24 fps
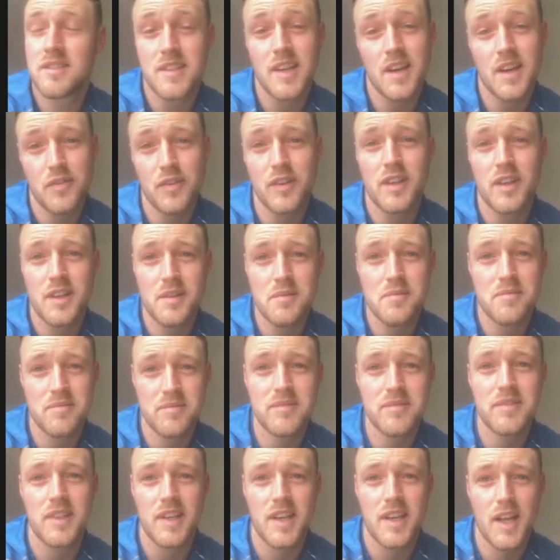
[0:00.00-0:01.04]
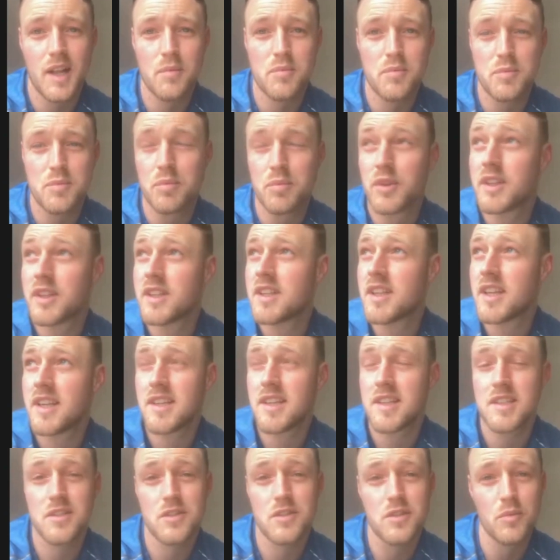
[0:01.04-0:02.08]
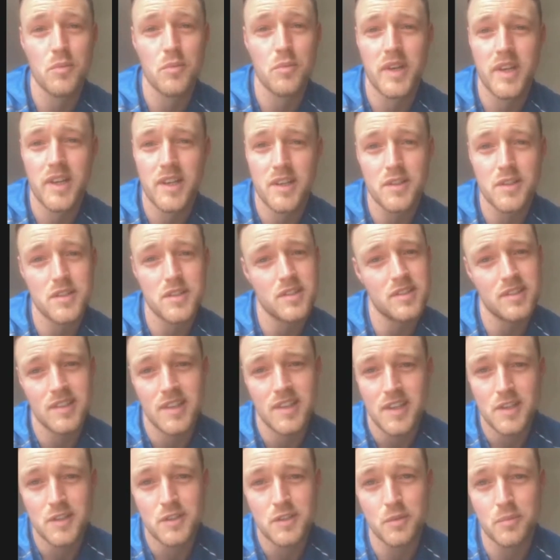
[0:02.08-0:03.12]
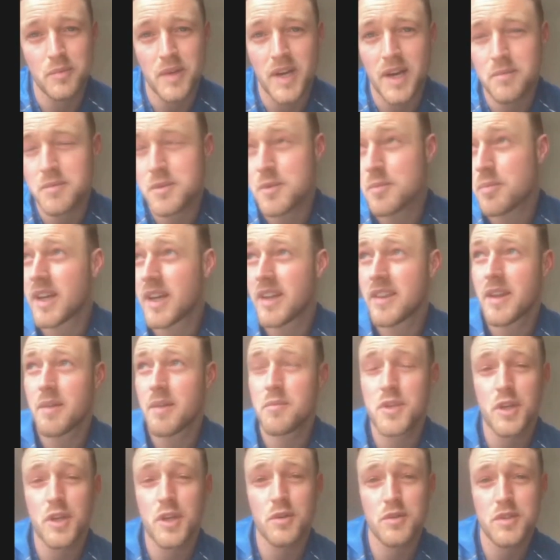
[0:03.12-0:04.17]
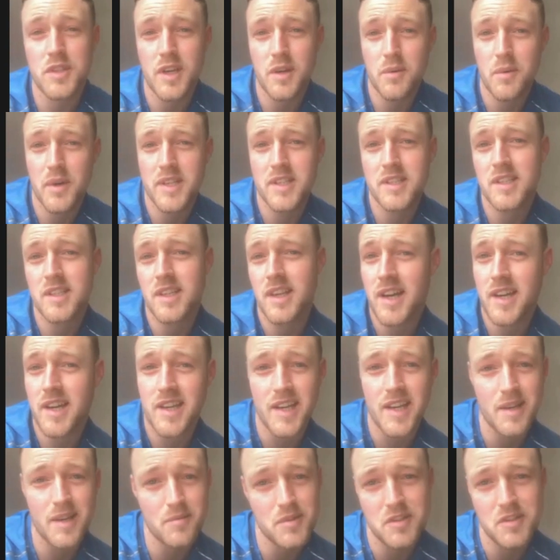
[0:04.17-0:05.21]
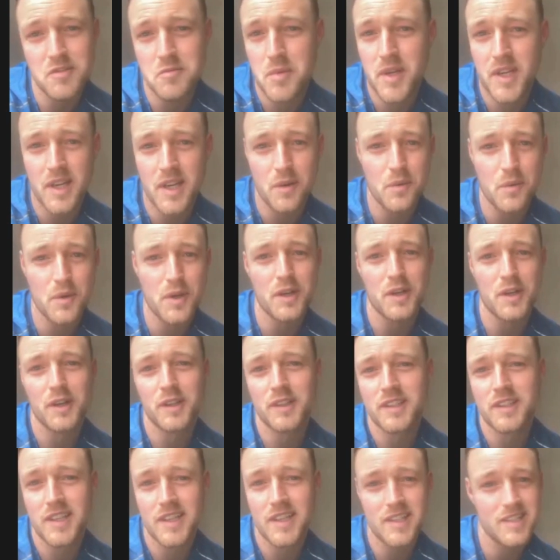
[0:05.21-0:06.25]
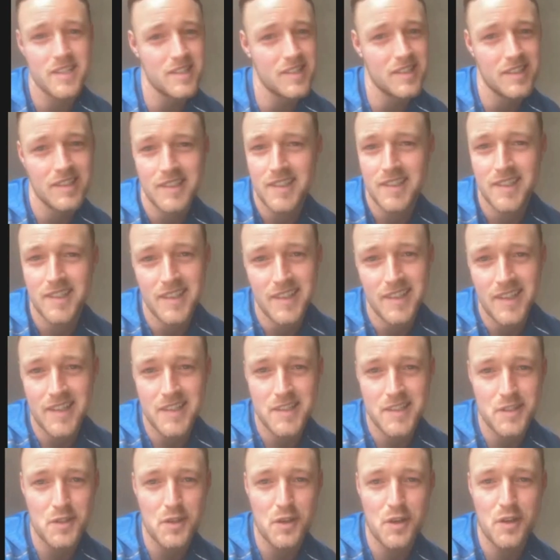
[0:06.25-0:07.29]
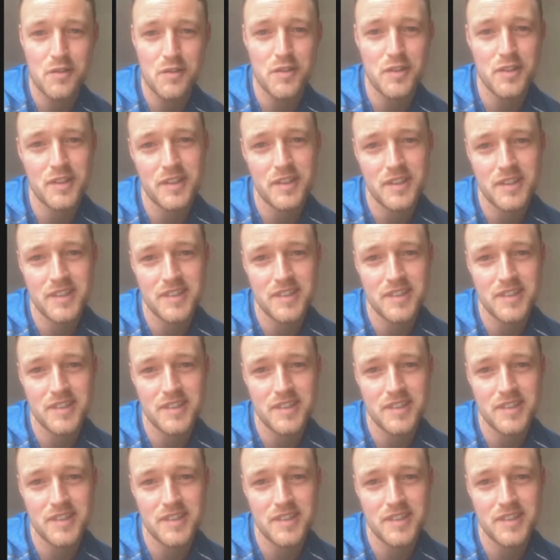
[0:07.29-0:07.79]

definitely, it helps, but it hinders somewhere because sometimes you're playing them Tuesday, Wednesday night games. You've been at work all day. It's tough.